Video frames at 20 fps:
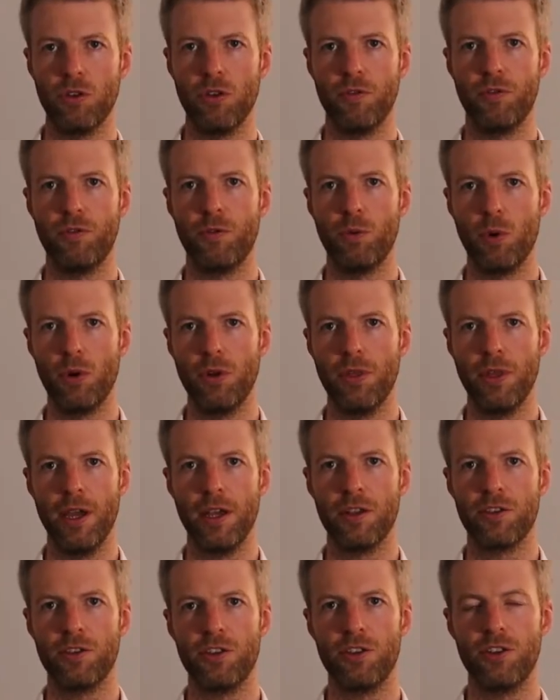the fourth
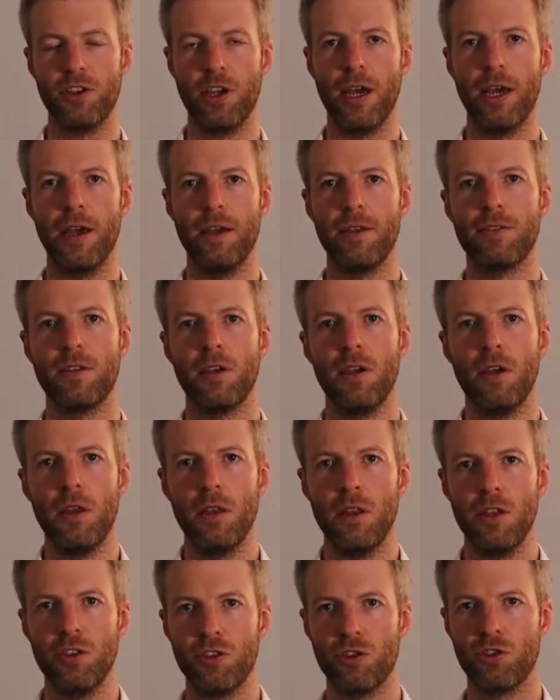exercise,
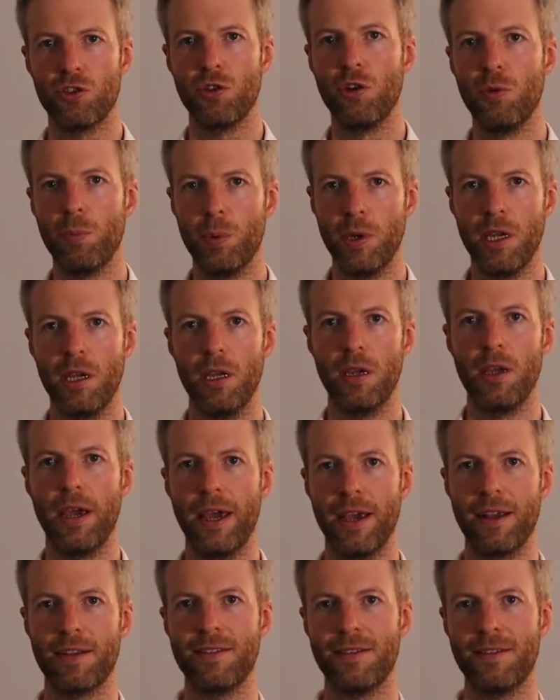this is going to be
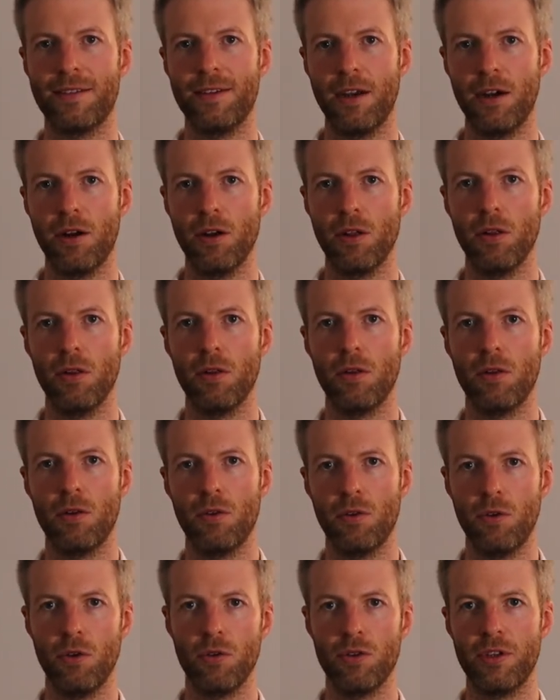external
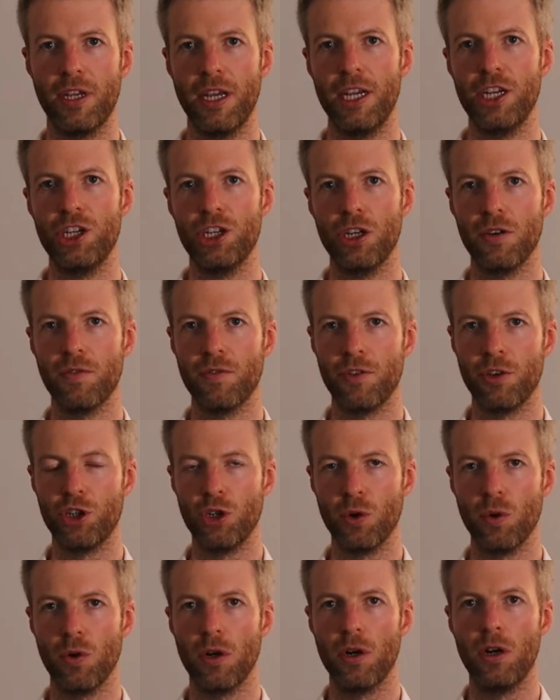rotation of the
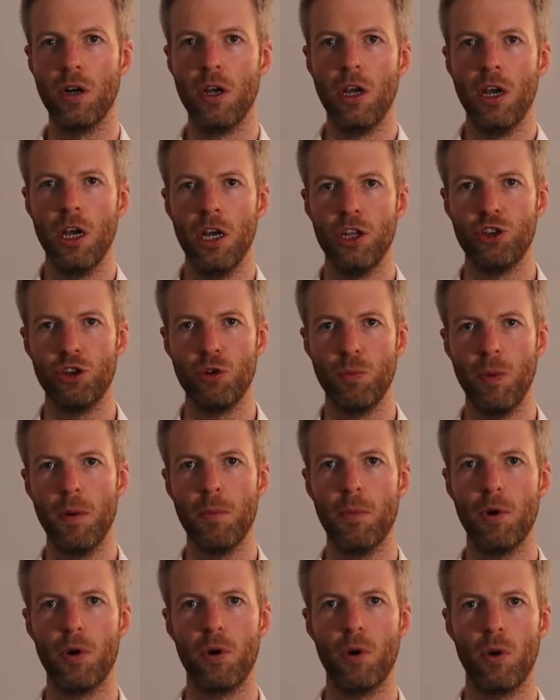shoulder. And do you
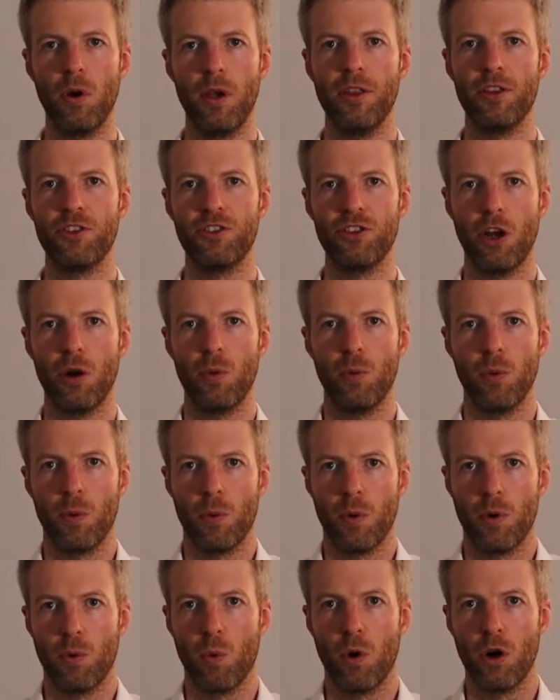remember in the start we
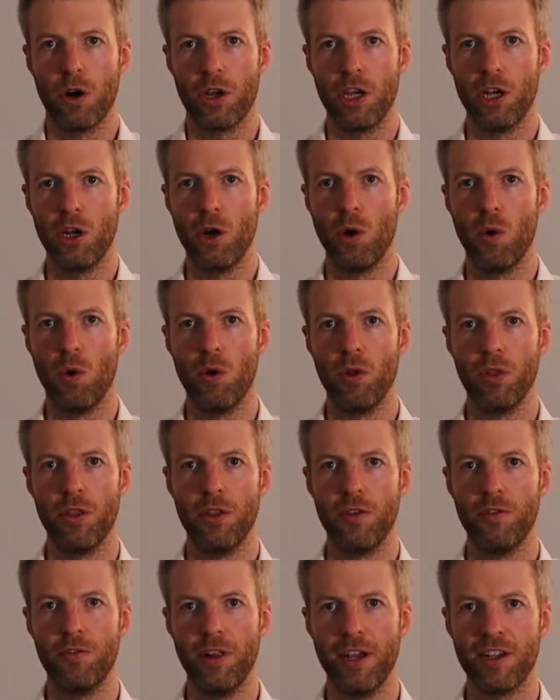were working on
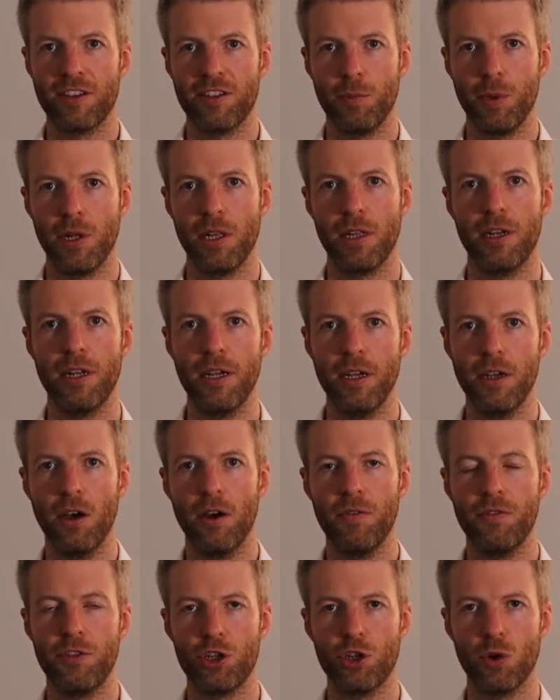the flexibility
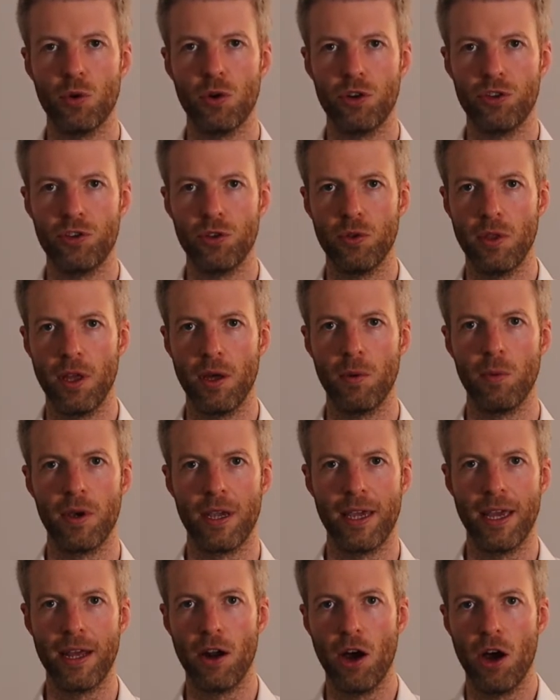of the shoulder so that we
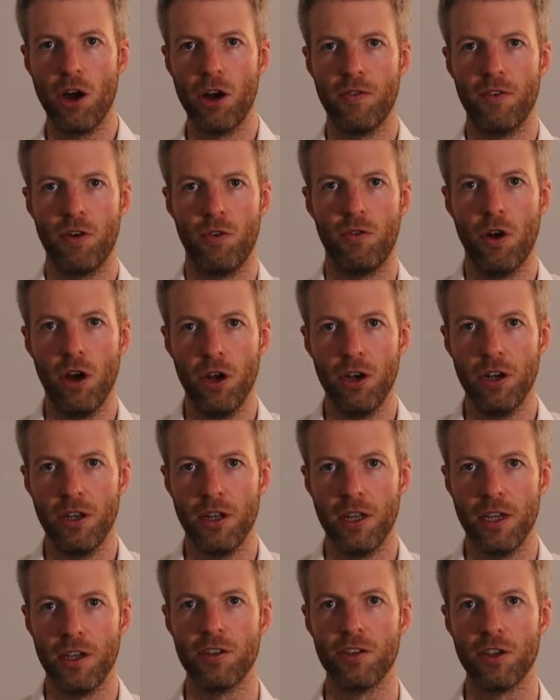get out of a
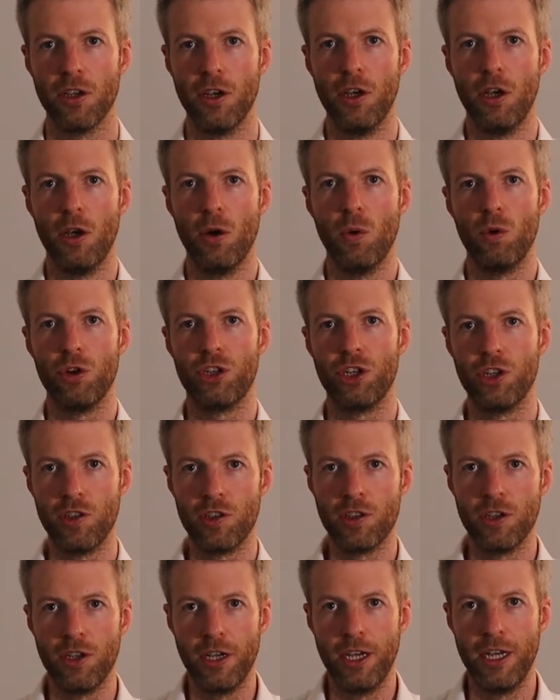roundedness, which
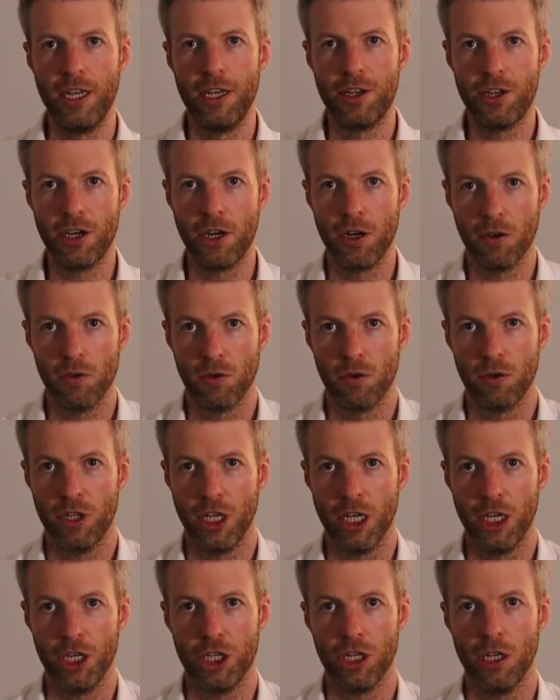is internal
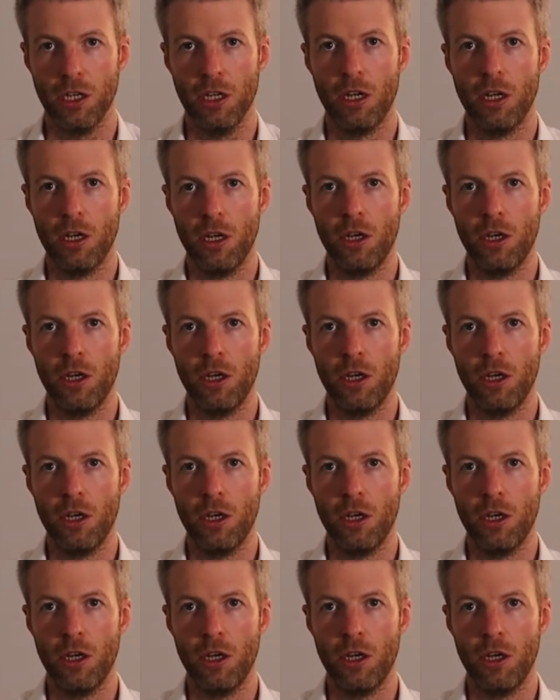rotation,